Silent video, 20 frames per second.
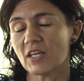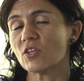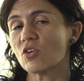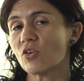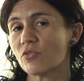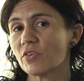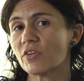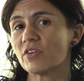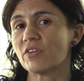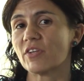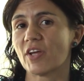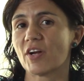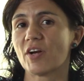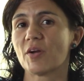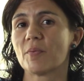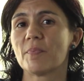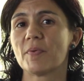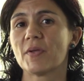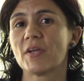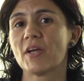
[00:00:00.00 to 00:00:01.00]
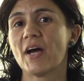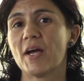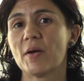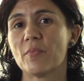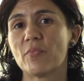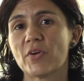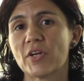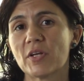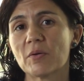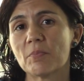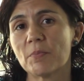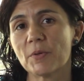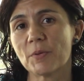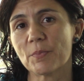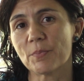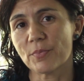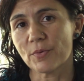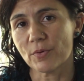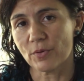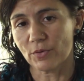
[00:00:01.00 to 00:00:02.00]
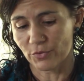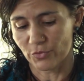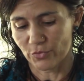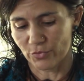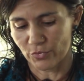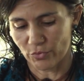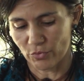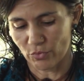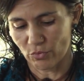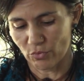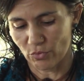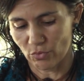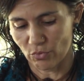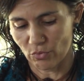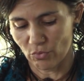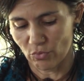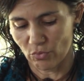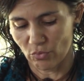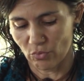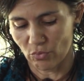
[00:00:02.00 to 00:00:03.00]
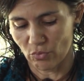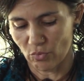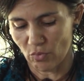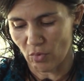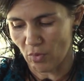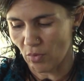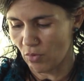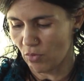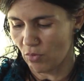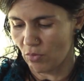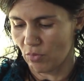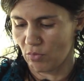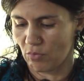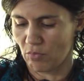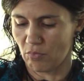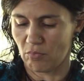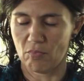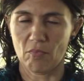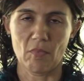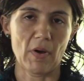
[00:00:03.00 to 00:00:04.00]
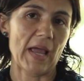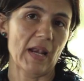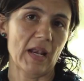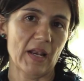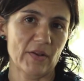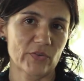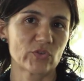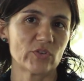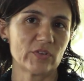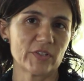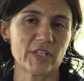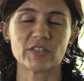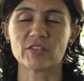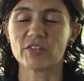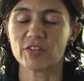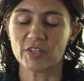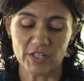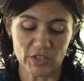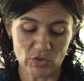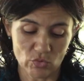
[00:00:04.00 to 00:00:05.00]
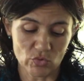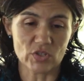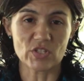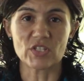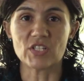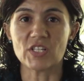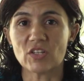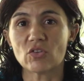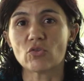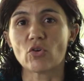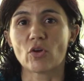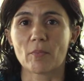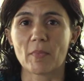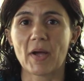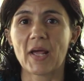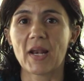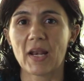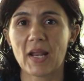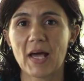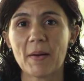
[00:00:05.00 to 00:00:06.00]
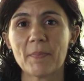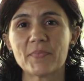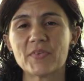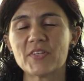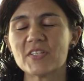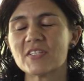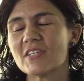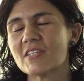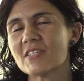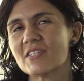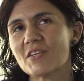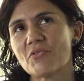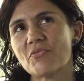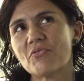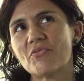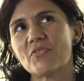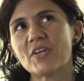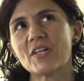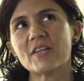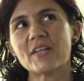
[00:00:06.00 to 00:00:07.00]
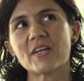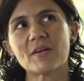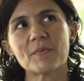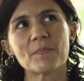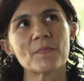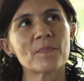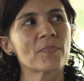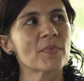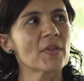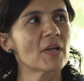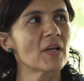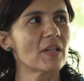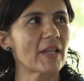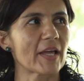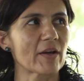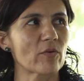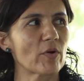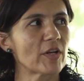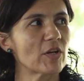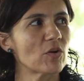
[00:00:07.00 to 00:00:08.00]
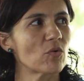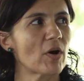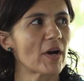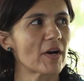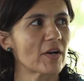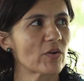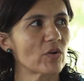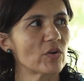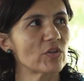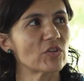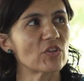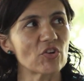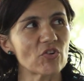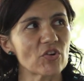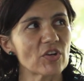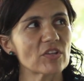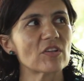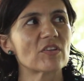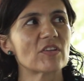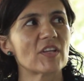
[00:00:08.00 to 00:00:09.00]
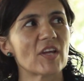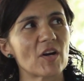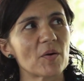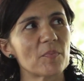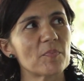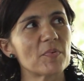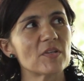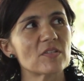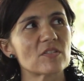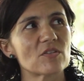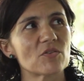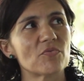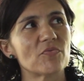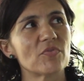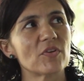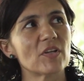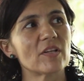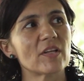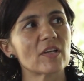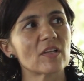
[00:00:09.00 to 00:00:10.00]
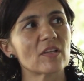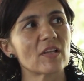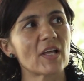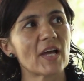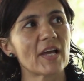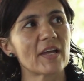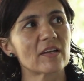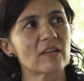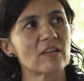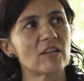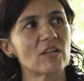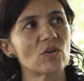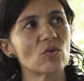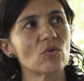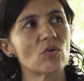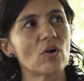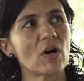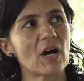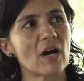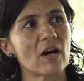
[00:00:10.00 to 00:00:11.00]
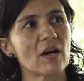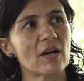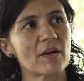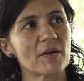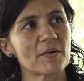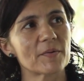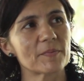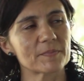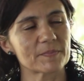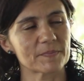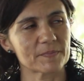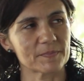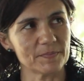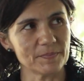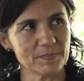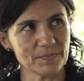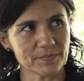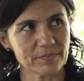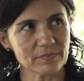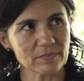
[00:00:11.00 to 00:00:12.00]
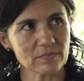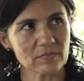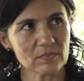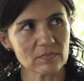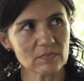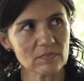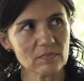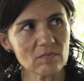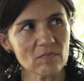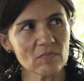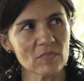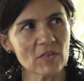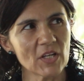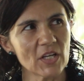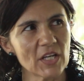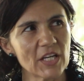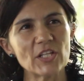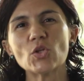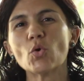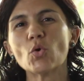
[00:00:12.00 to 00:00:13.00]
end of the therapy, I bring people to literally to sit on my lap. This is a feeling like when you are during the therapy, is a feeling like you are in